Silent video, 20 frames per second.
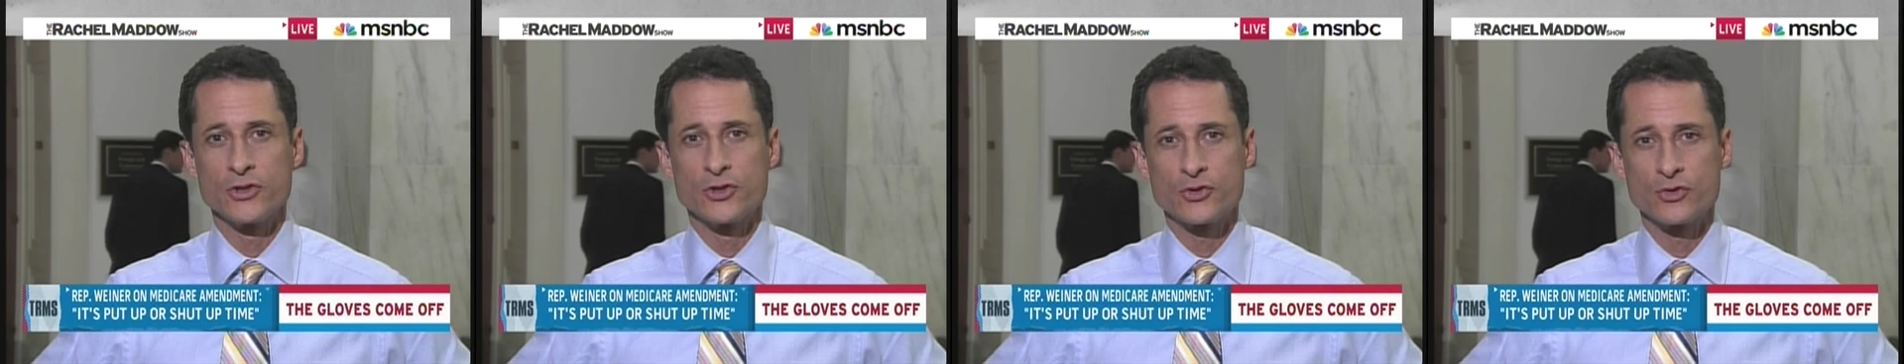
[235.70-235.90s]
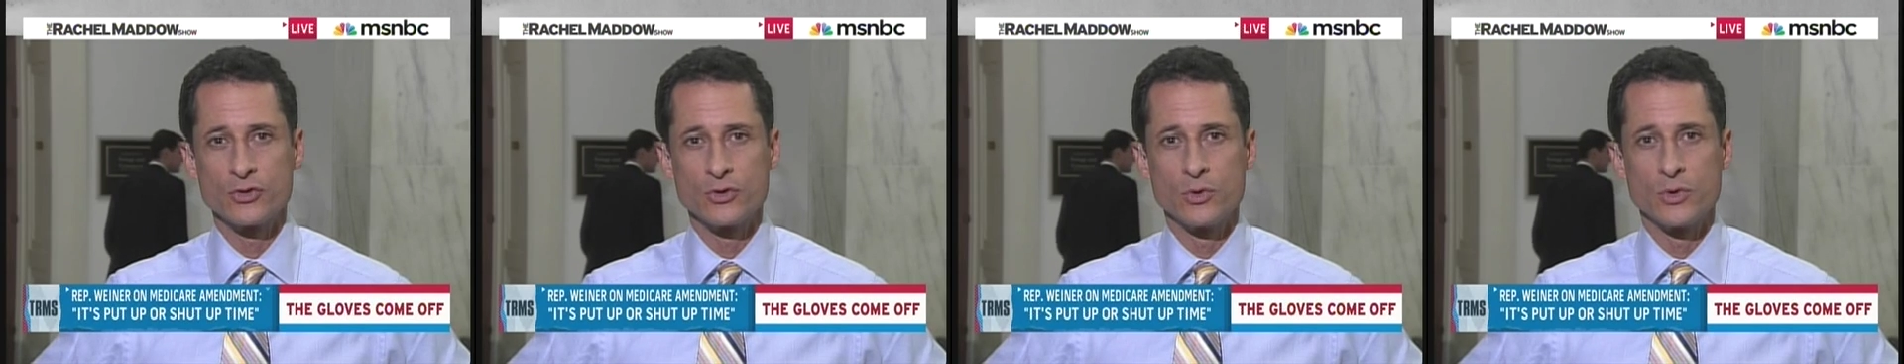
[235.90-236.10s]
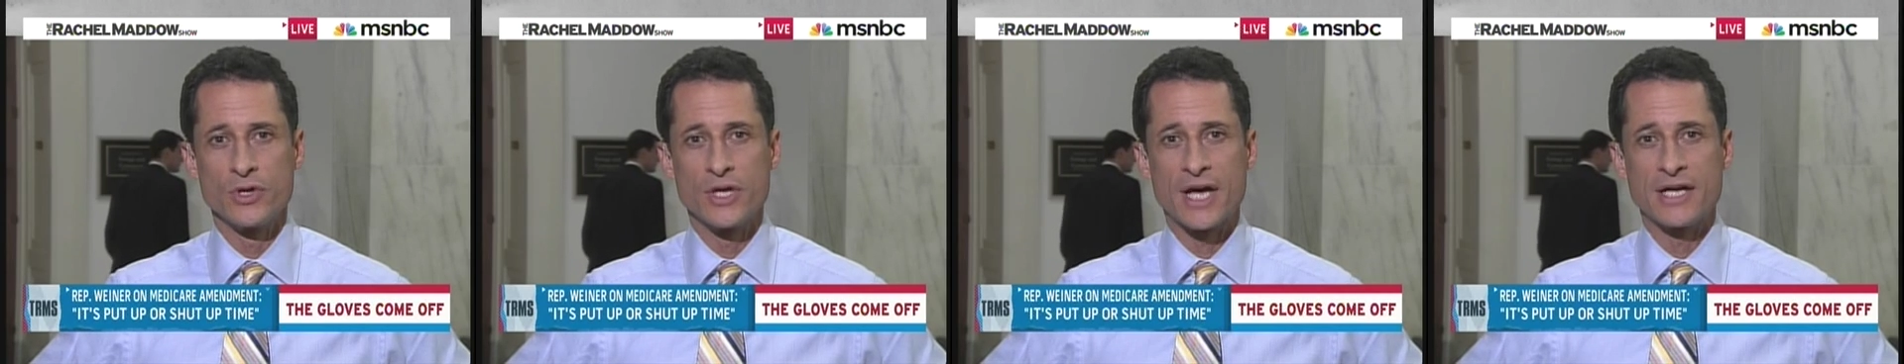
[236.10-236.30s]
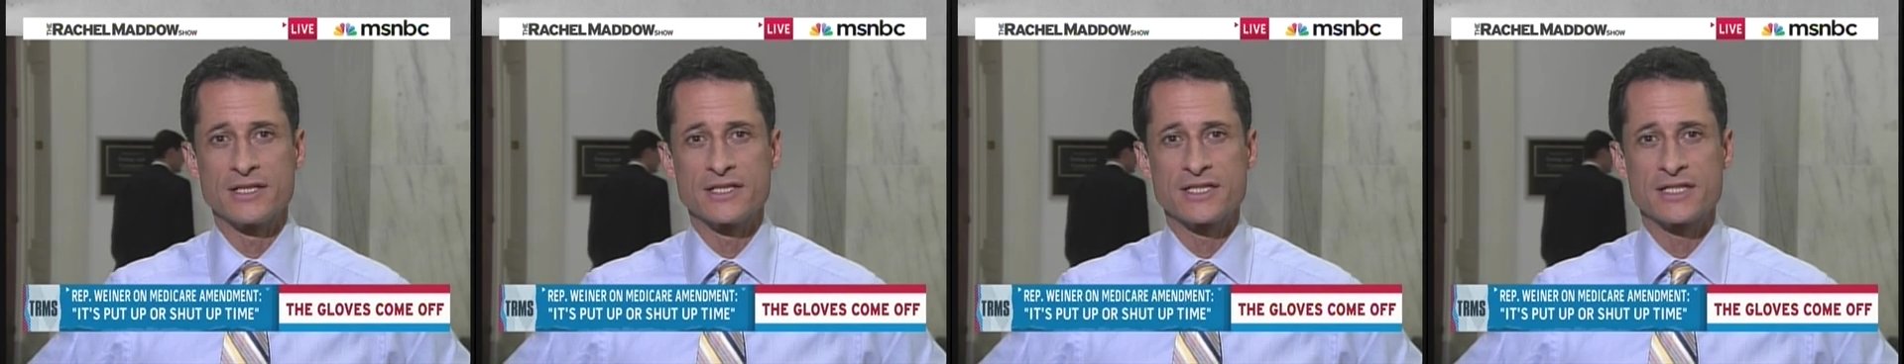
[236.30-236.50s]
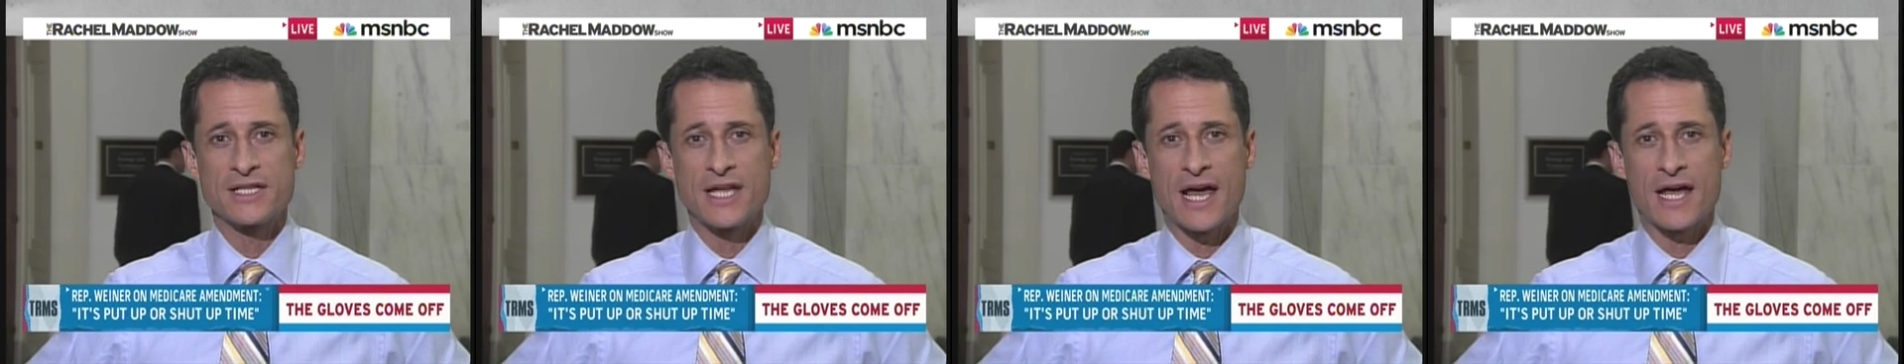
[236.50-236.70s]
true when that
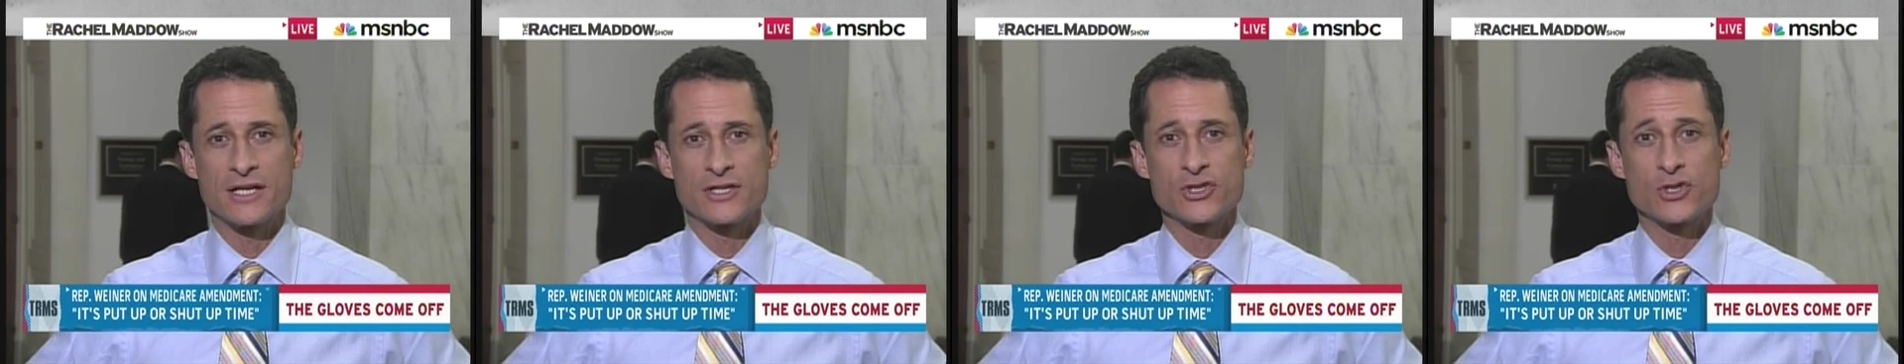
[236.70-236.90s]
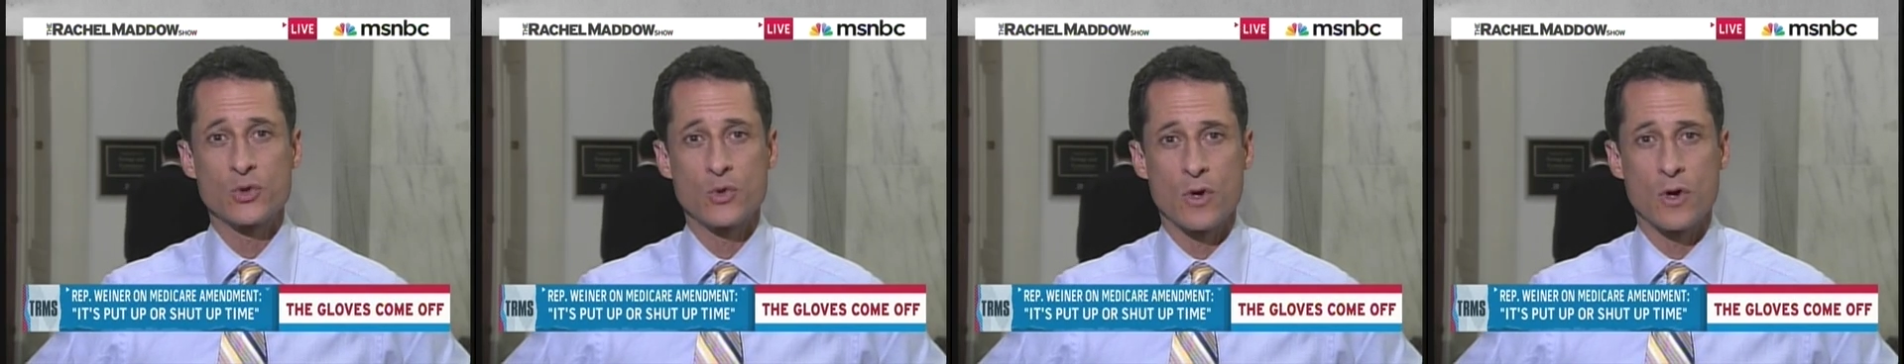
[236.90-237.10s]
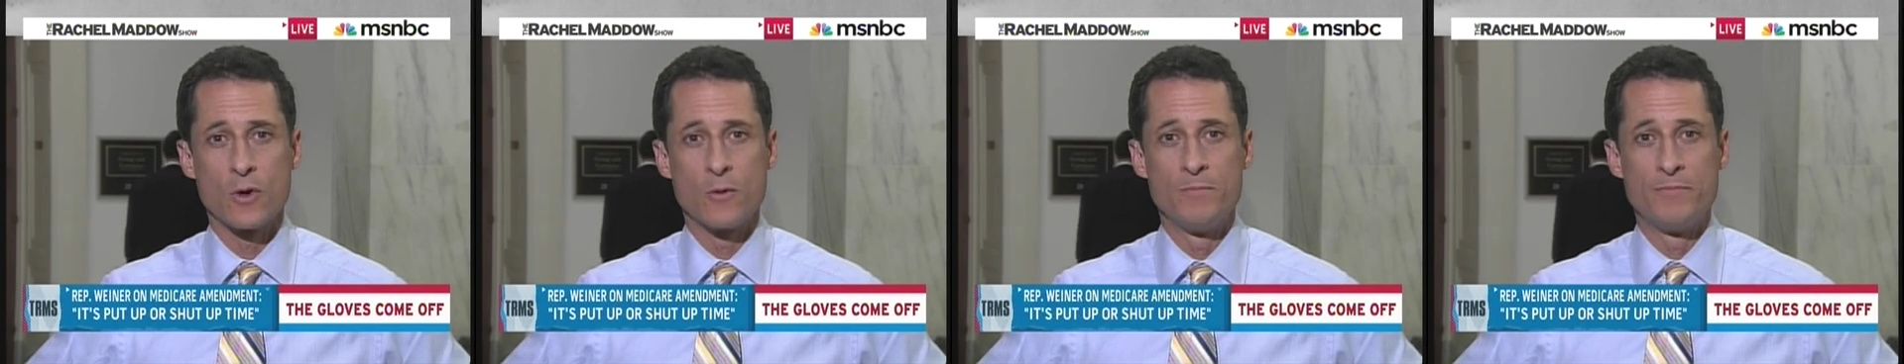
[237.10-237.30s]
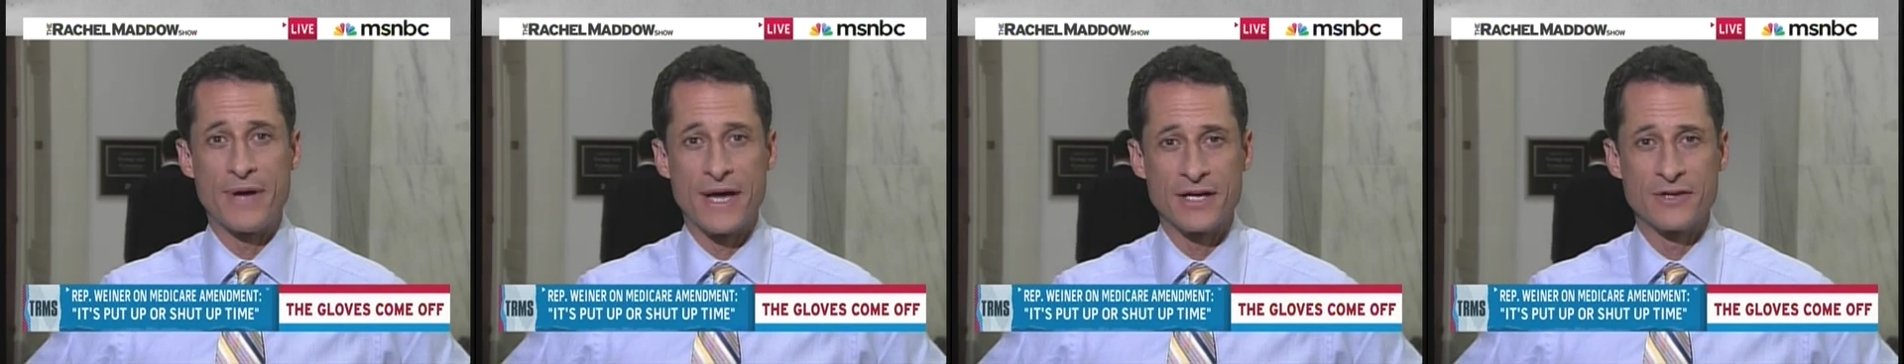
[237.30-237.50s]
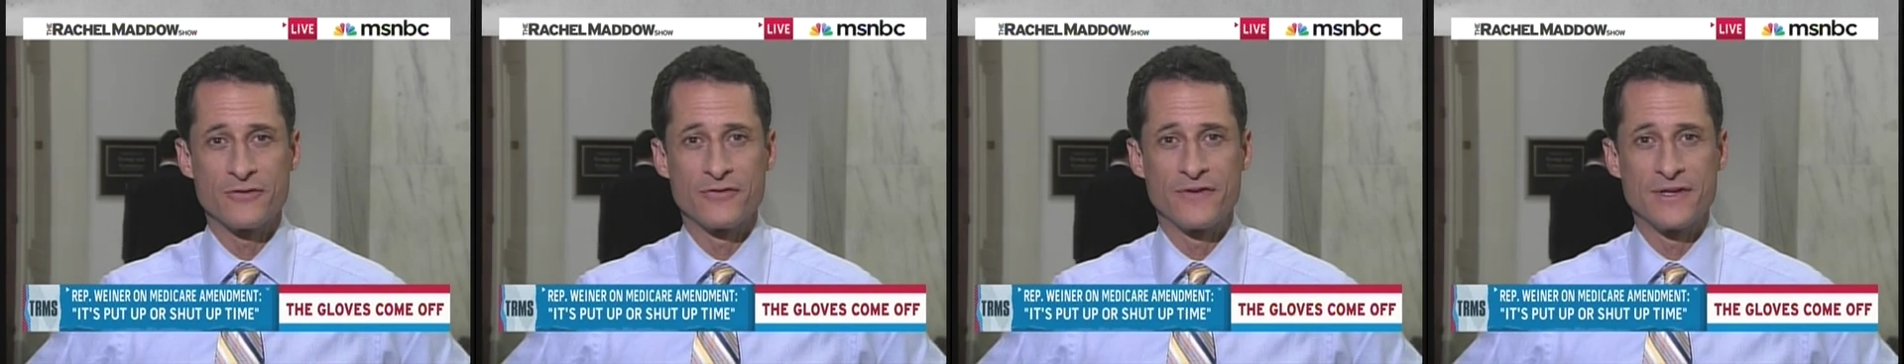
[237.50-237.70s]
status quo
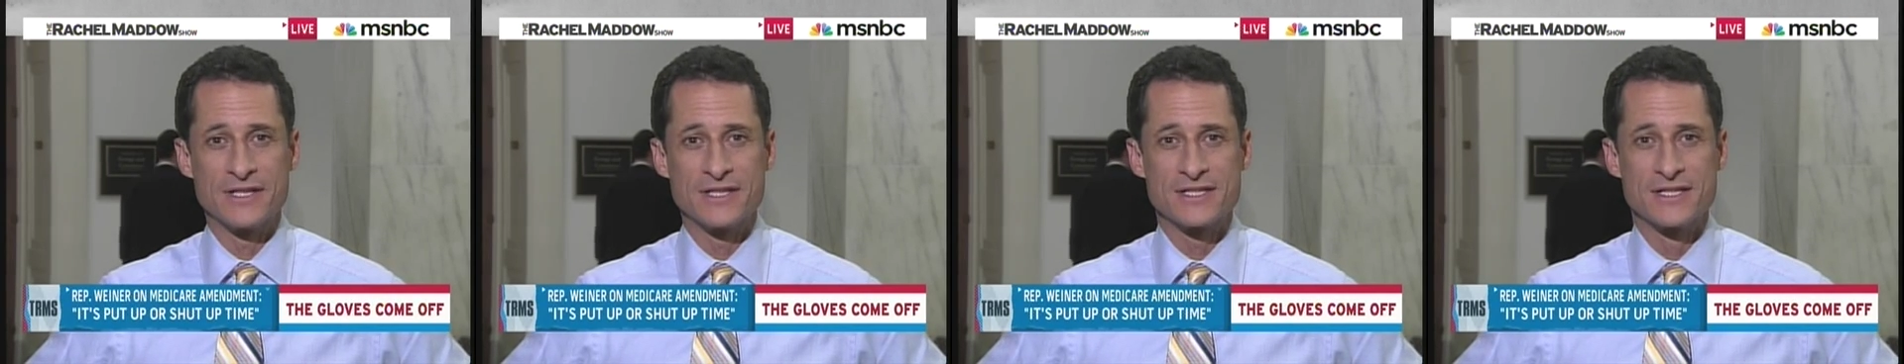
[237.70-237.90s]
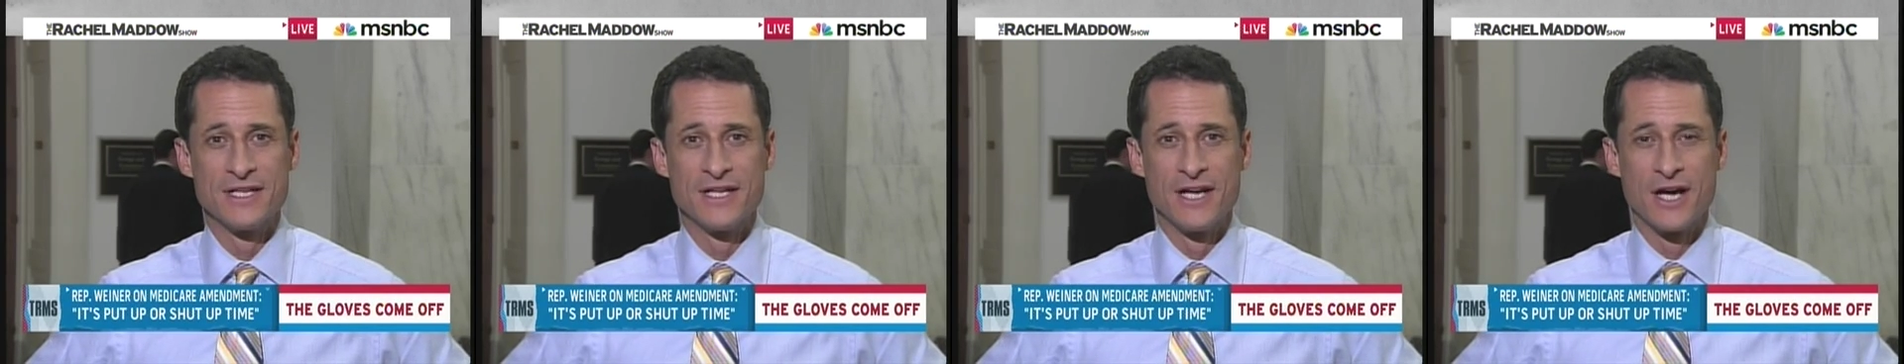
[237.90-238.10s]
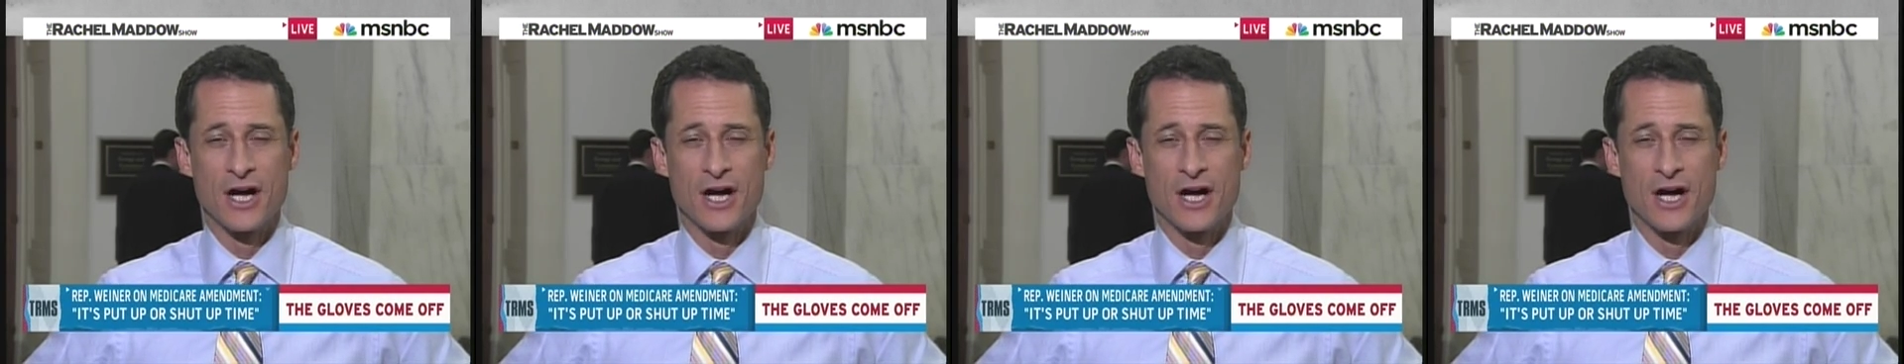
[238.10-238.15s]
benefits